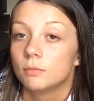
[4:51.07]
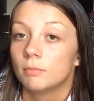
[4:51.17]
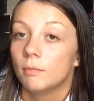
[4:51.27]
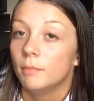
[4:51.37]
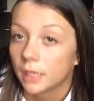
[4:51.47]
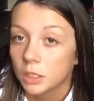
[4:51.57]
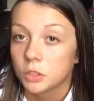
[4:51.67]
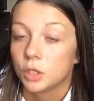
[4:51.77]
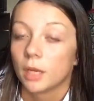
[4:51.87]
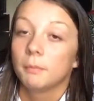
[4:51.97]
the
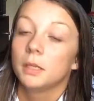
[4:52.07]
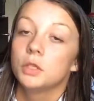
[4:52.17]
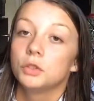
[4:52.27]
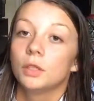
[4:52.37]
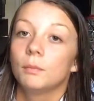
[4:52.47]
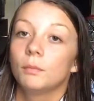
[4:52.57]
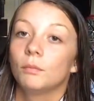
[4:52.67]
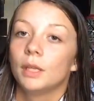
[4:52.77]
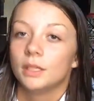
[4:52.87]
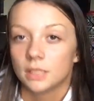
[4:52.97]
biggest championship
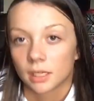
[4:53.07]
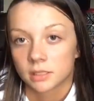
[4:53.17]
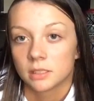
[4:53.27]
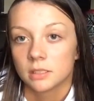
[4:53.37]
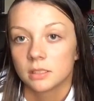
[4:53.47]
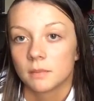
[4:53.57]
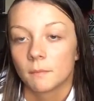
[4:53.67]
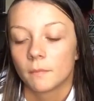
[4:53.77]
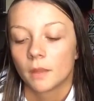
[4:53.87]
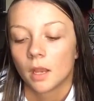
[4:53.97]
in Texas.
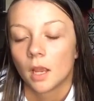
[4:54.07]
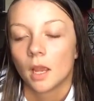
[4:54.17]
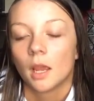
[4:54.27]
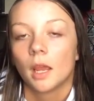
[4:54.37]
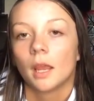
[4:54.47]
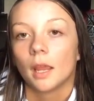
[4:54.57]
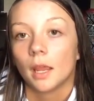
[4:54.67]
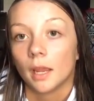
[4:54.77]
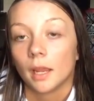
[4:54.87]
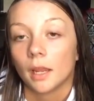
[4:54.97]

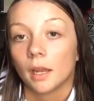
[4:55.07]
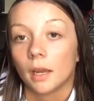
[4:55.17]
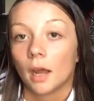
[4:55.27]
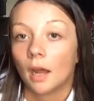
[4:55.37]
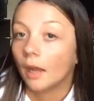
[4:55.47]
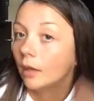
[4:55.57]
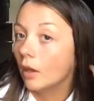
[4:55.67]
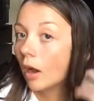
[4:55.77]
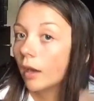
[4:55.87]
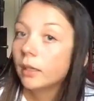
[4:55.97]
And I had
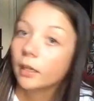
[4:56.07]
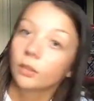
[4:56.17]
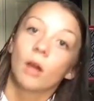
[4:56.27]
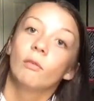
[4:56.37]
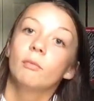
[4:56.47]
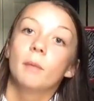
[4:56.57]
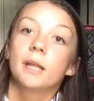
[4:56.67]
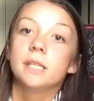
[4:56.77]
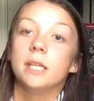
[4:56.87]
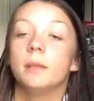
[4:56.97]
got kicked off of
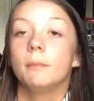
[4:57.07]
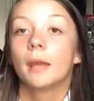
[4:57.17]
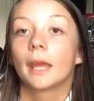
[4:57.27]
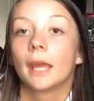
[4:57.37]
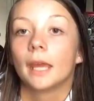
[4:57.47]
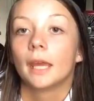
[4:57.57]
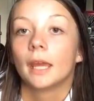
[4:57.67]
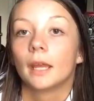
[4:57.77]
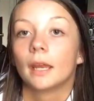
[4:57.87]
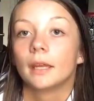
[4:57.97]
my team,
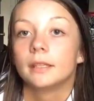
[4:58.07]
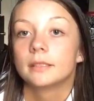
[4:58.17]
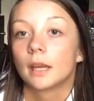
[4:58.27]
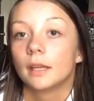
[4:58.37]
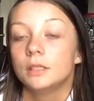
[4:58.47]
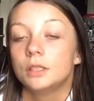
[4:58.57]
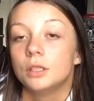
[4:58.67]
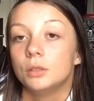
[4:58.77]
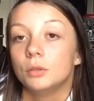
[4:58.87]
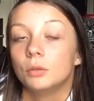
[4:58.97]
and I decided
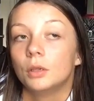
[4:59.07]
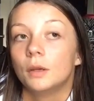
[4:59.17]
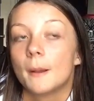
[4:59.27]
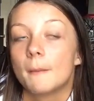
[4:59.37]
to